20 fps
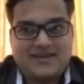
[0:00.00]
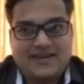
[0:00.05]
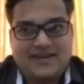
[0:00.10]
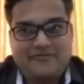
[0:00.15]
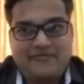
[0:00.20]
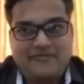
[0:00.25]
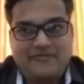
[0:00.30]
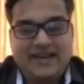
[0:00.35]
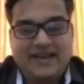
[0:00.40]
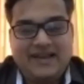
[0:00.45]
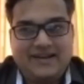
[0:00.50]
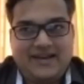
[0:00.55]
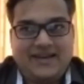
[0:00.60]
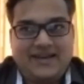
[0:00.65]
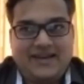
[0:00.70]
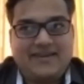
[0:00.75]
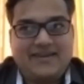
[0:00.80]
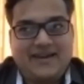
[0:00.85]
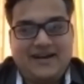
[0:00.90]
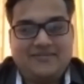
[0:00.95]
a feeling
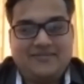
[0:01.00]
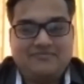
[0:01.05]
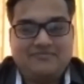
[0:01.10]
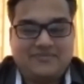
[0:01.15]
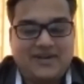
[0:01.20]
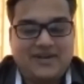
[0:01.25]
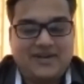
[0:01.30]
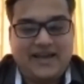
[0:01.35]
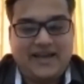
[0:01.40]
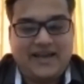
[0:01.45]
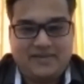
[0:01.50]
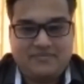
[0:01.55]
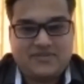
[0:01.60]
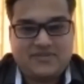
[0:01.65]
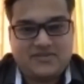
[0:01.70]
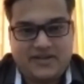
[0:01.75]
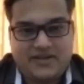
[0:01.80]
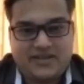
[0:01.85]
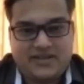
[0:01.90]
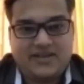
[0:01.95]
like, yeah, I am
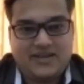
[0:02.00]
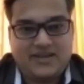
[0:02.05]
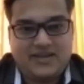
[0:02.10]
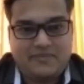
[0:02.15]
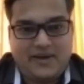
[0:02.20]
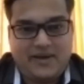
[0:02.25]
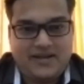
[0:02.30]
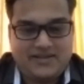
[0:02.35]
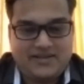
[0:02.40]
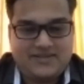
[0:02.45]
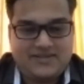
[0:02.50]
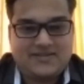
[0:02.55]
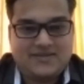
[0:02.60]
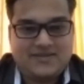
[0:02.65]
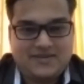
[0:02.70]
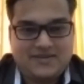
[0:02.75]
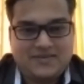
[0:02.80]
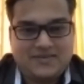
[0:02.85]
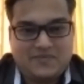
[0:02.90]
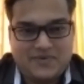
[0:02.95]
striking a balance
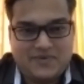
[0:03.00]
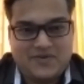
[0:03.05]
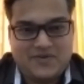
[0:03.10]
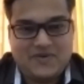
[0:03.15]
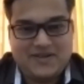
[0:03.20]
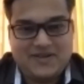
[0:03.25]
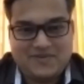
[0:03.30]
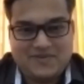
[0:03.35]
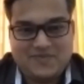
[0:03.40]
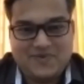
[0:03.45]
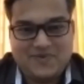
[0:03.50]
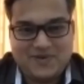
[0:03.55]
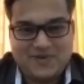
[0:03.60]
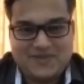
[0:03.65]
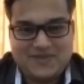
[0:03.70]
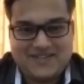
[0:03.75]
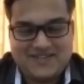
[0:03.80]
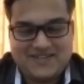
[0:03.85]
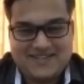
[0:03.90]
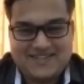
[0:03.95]
between
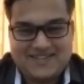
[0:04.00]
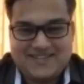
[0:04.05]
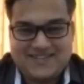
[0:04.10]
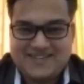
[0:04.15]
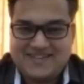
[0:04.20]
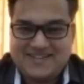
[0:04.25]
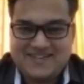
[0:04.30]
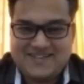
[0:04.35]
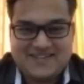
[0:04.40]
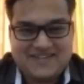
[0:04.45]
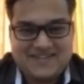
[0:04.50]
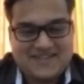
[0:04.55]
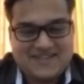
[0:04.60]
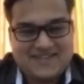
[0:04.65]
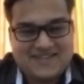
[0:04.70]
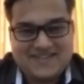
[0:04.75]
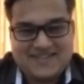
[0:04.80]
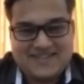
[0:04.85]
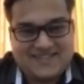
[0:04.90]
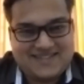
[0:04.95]
both.
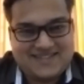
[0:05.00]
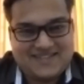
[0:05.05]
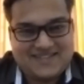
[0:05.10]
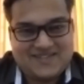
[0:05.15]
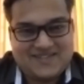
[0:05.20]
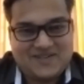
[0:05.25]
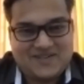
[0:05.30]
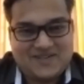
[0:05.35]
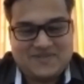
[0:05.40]
That's all.